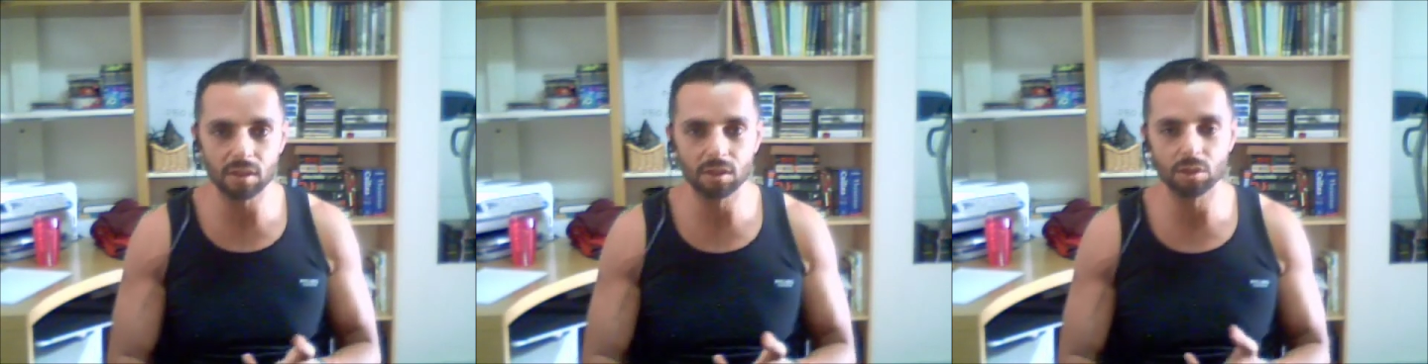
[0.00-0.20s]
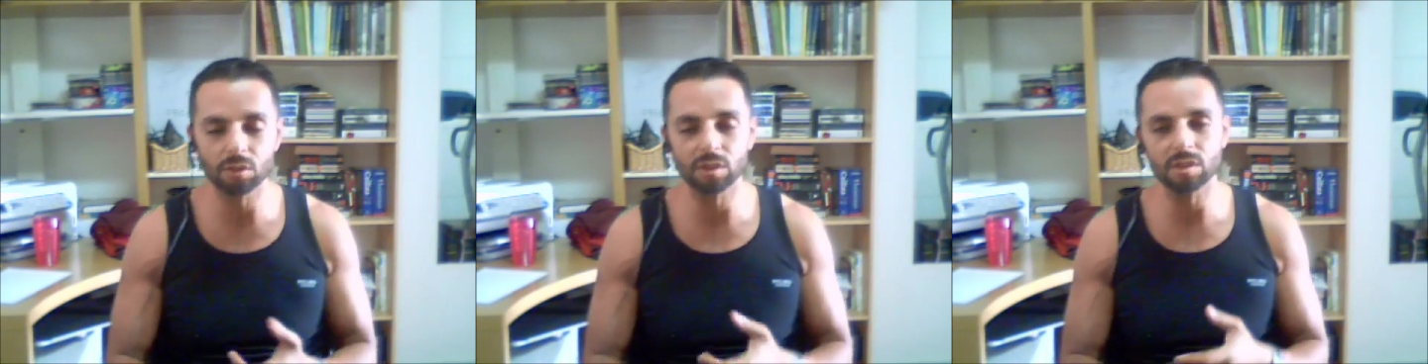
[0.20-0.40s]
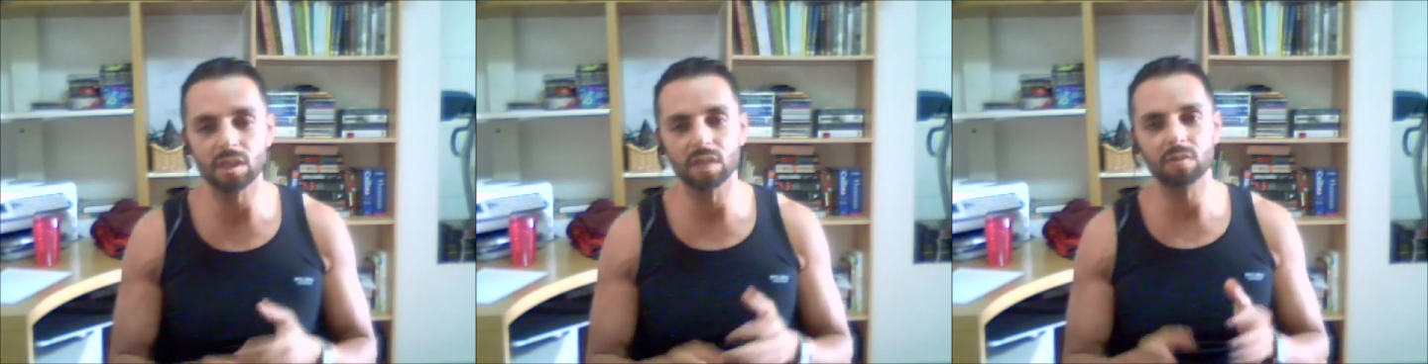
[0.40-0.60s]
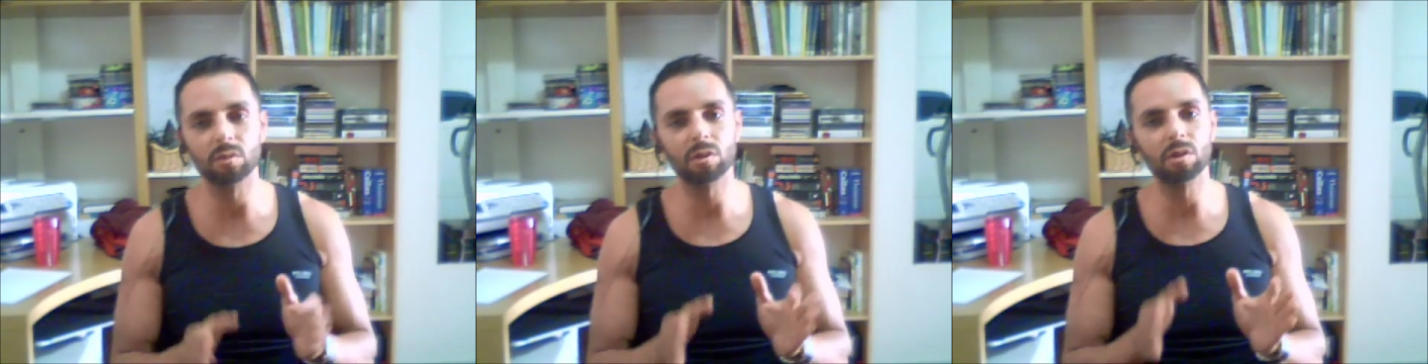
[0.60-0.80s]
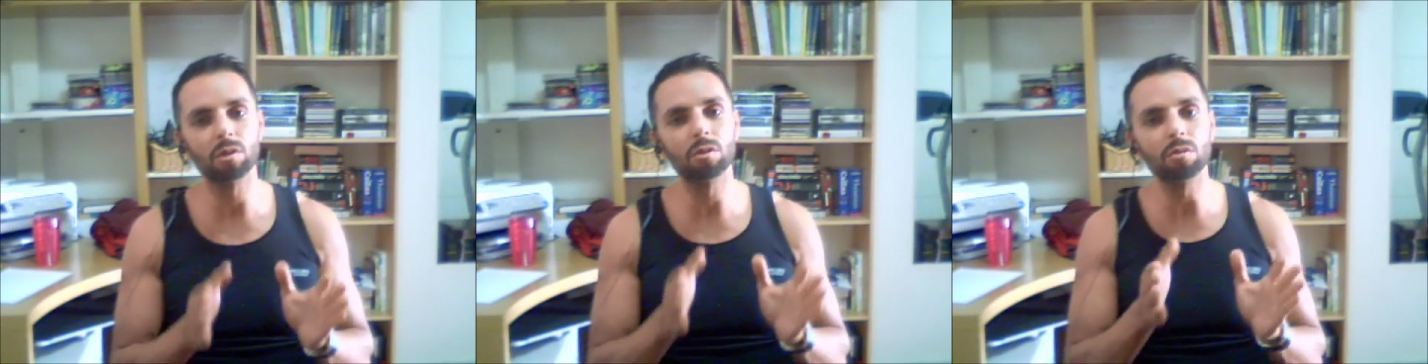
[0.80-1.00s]
So instead of doing
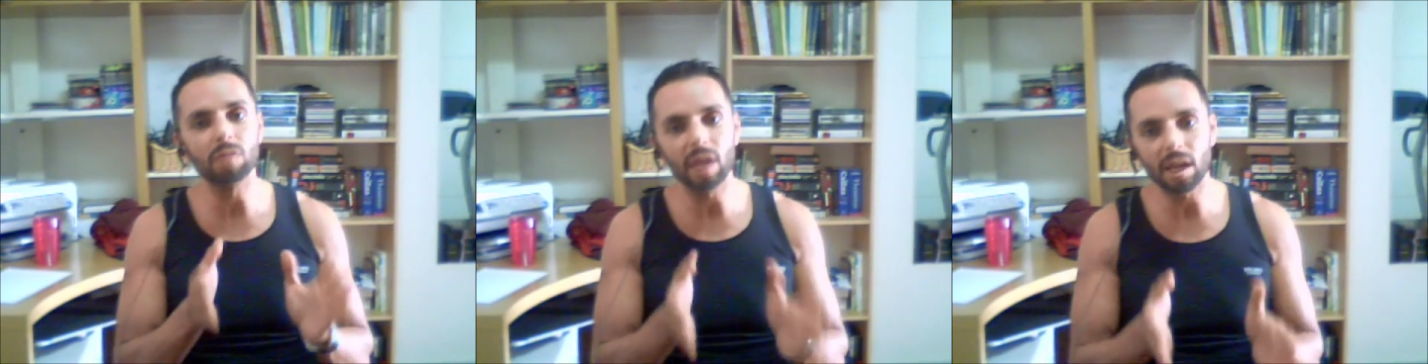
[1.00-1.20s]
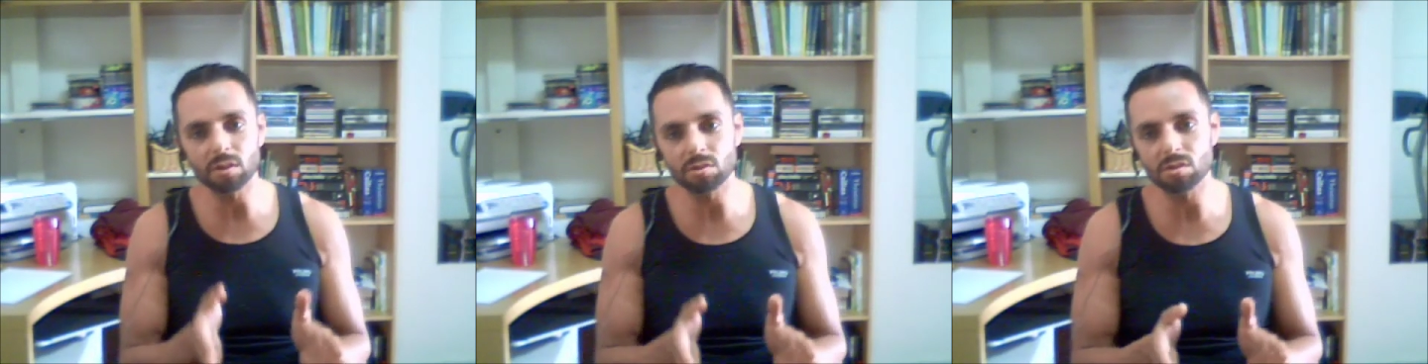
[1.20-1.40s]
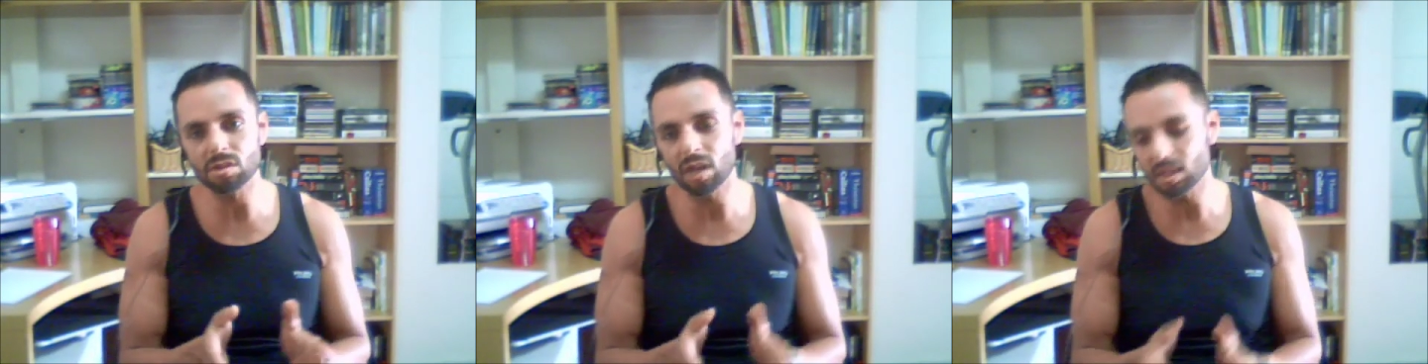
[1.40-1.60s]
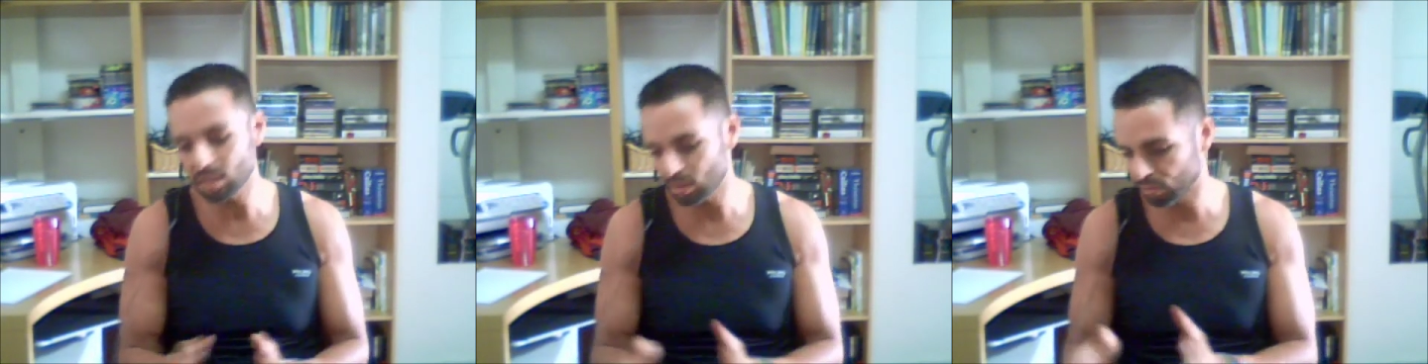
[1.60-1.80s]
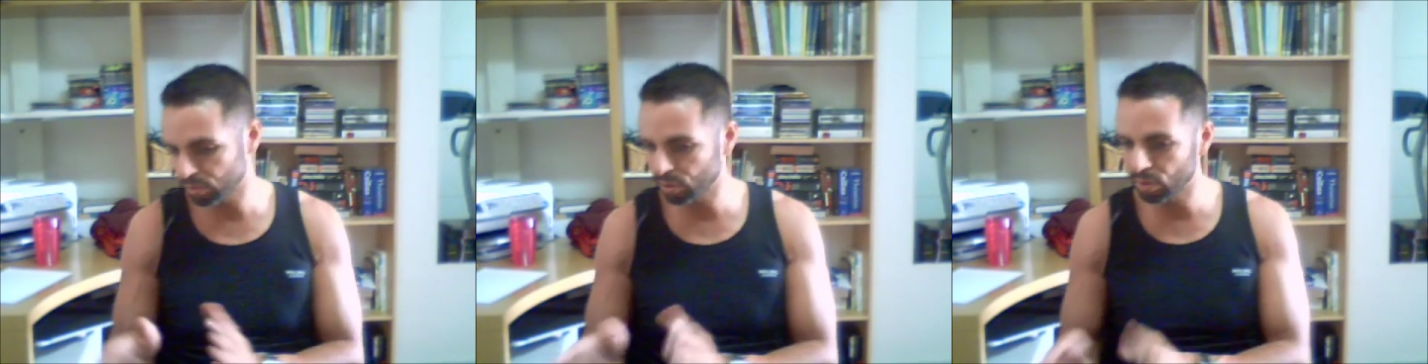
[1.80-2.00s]
3 exercises
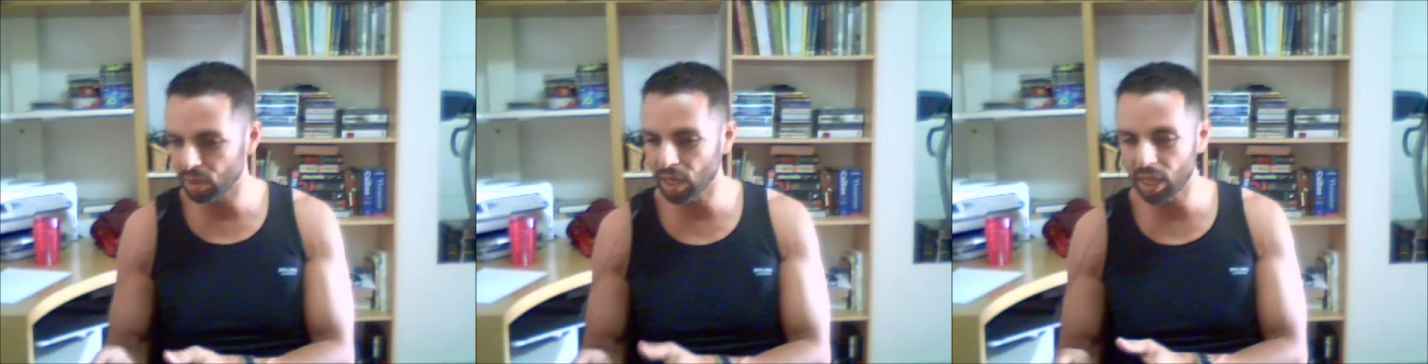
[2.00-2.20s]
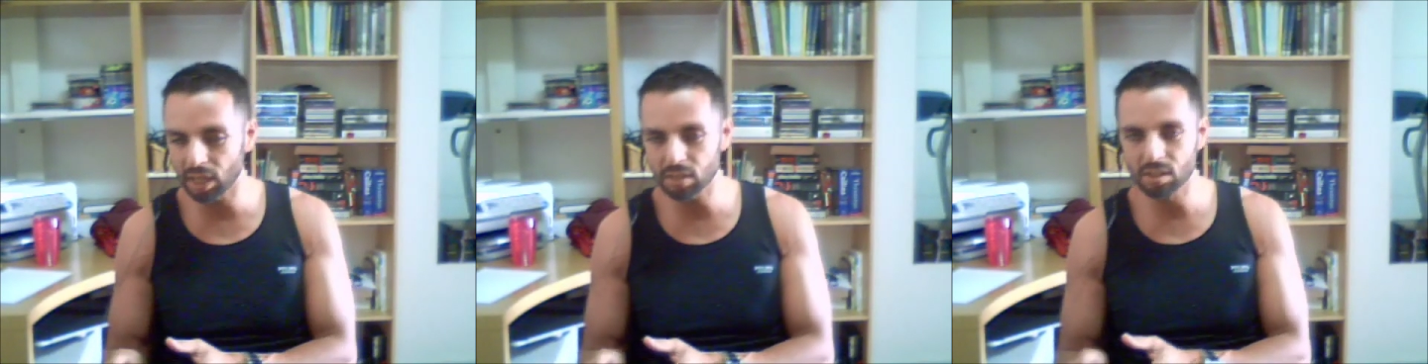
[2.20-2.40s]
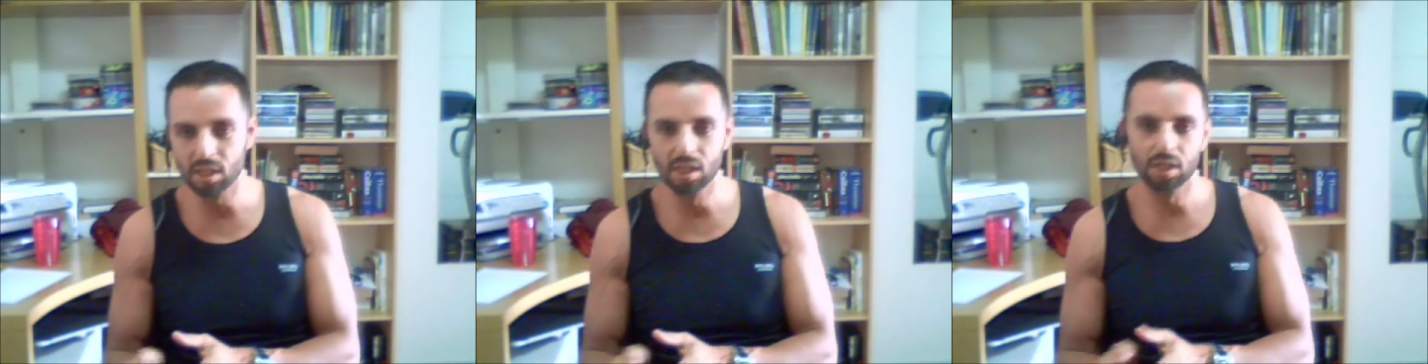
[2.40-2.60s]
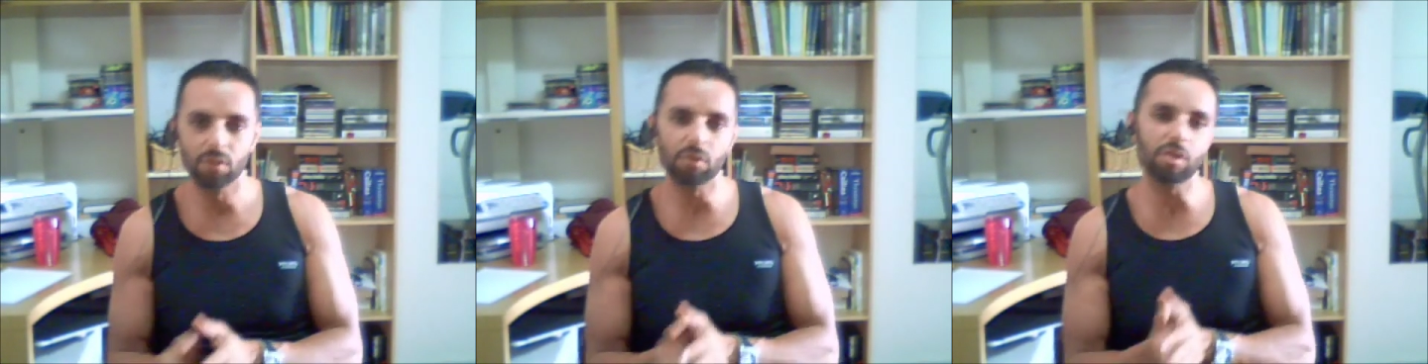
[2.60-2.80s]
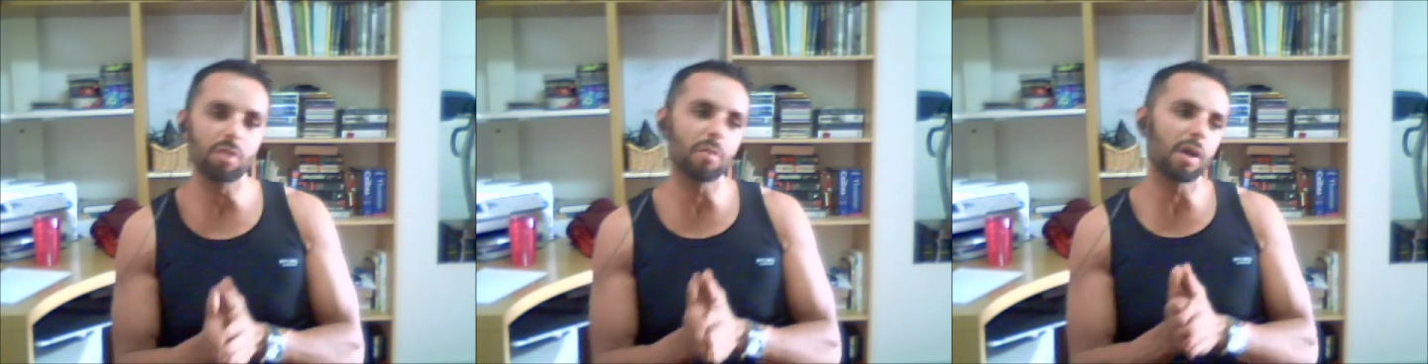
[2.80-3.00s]
for your legs, well,
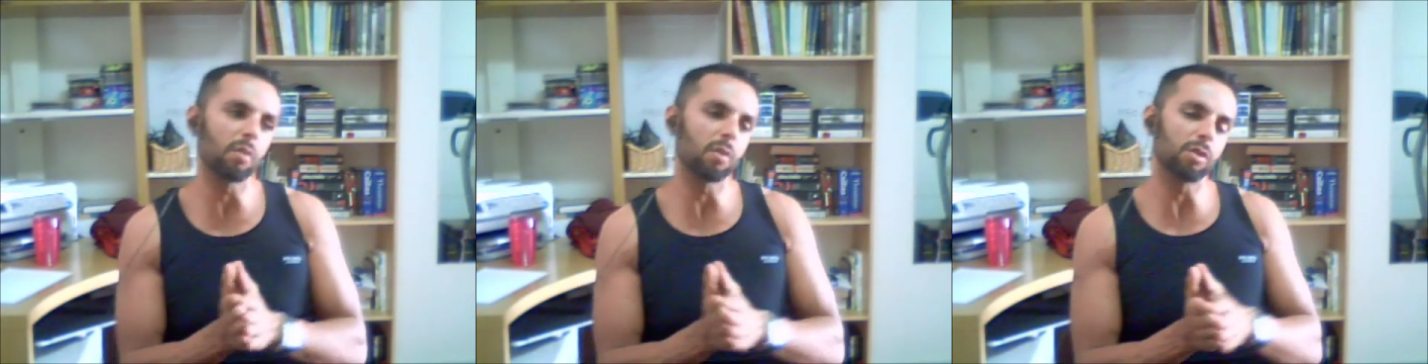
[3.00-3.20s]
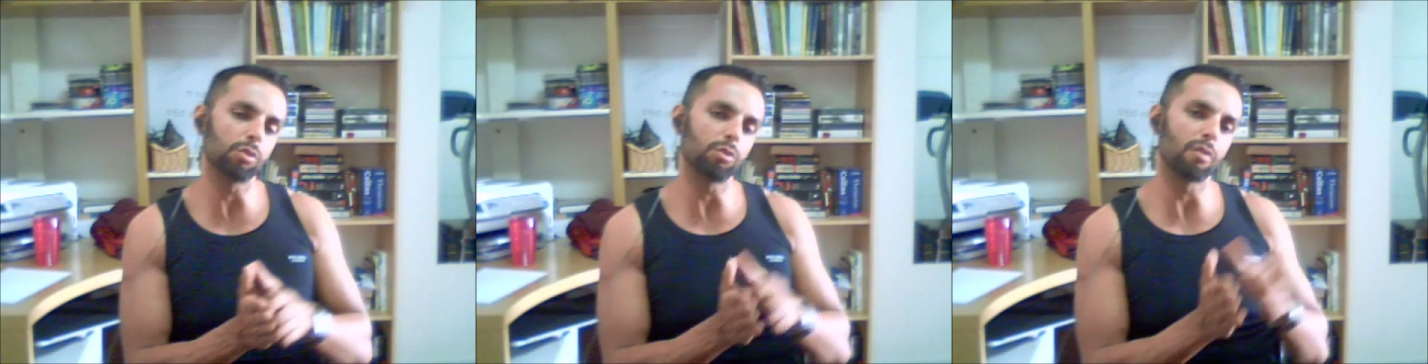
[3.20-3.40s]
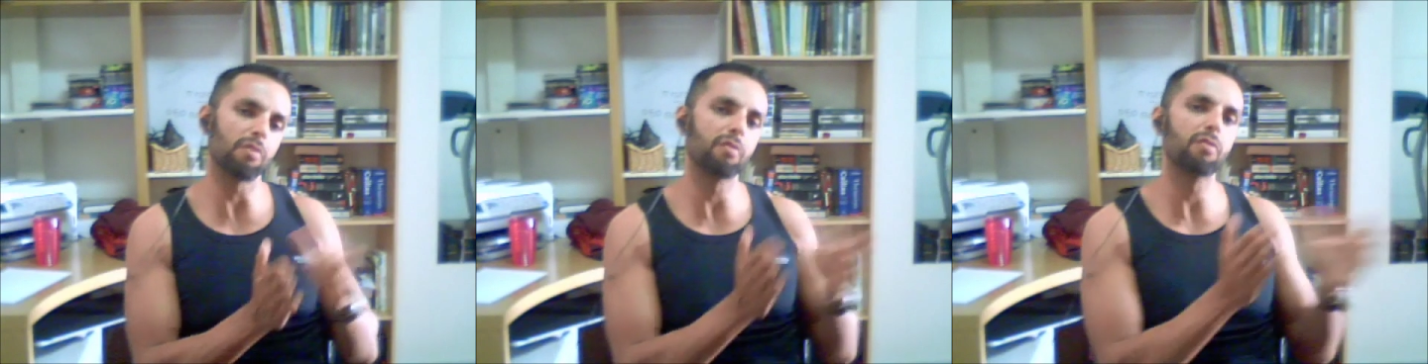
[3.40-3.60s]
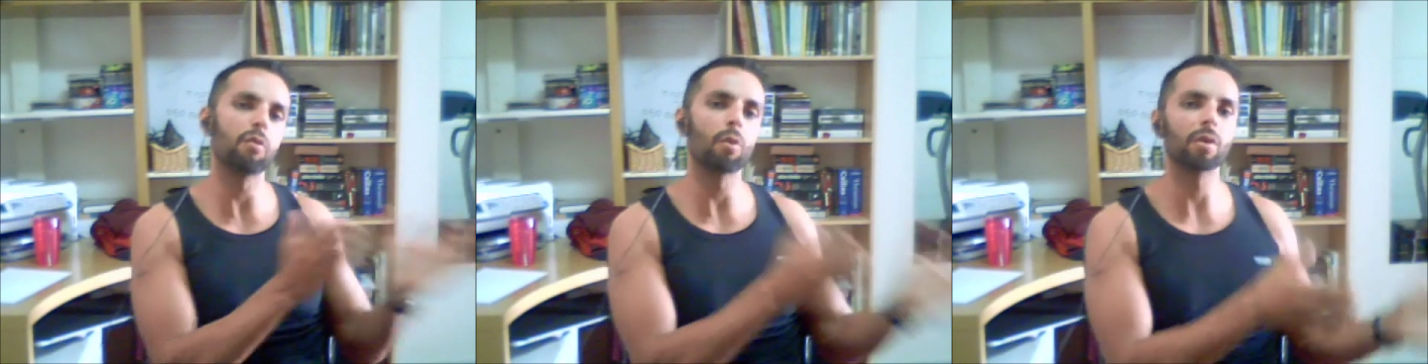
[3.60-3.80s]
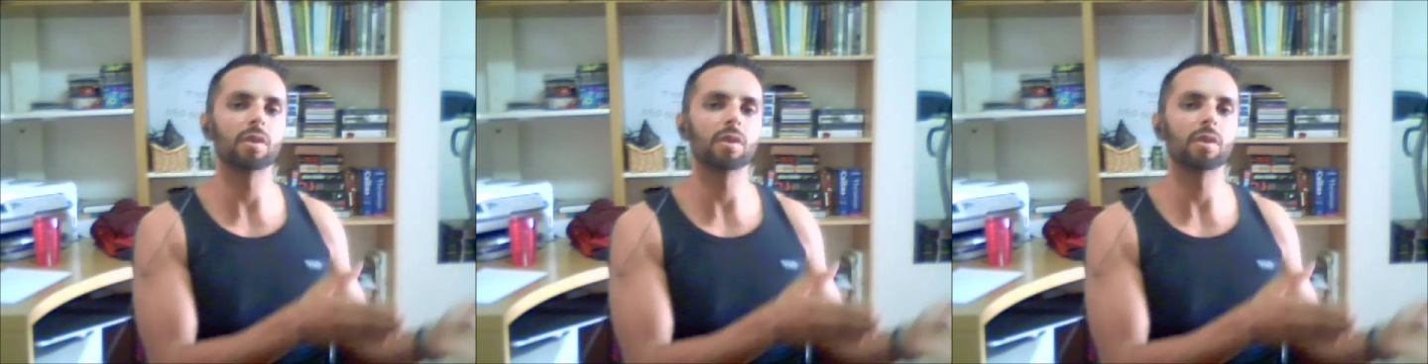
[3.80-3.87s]
you might want to do a fourth